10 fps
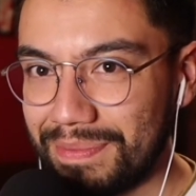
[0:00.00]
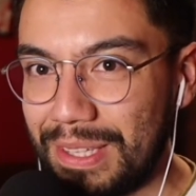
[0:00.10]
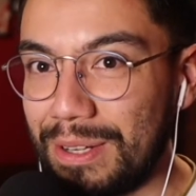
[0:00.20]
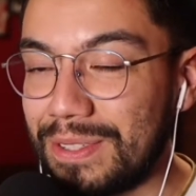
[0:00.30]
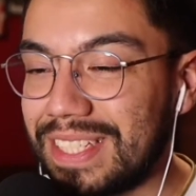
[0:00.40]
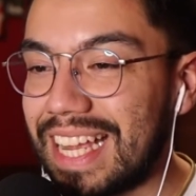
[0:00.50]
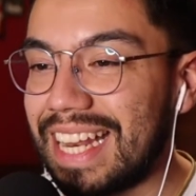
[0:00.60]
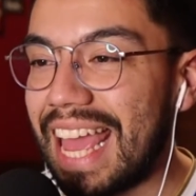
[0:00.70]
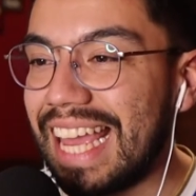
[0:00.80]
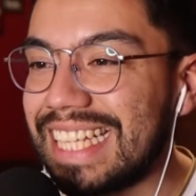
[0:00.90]
You don't
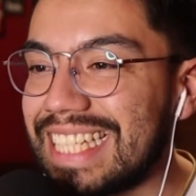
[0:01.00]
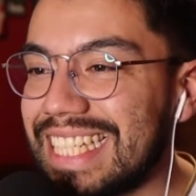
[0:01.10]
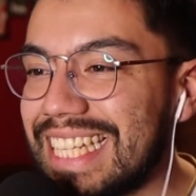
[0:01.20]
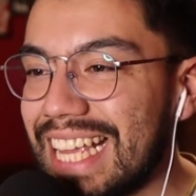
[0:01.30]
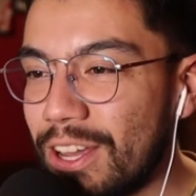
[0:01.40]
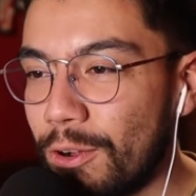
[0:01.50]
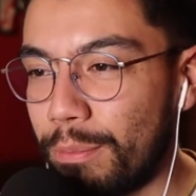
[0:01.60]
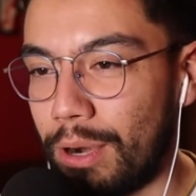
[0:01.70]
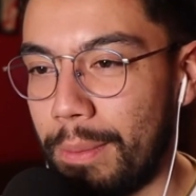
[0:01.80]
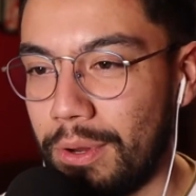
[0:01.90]
send a
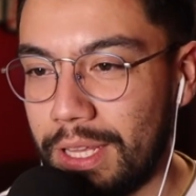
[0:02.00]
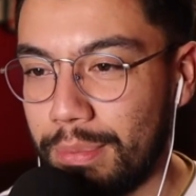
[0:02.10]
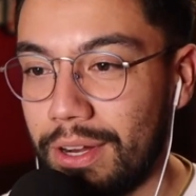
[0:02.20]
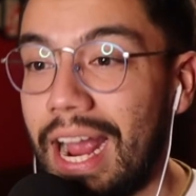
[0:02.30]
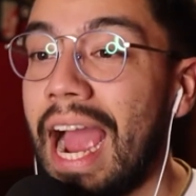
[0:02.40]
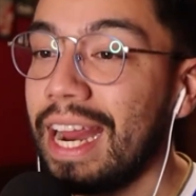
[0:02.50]
single Premier League player.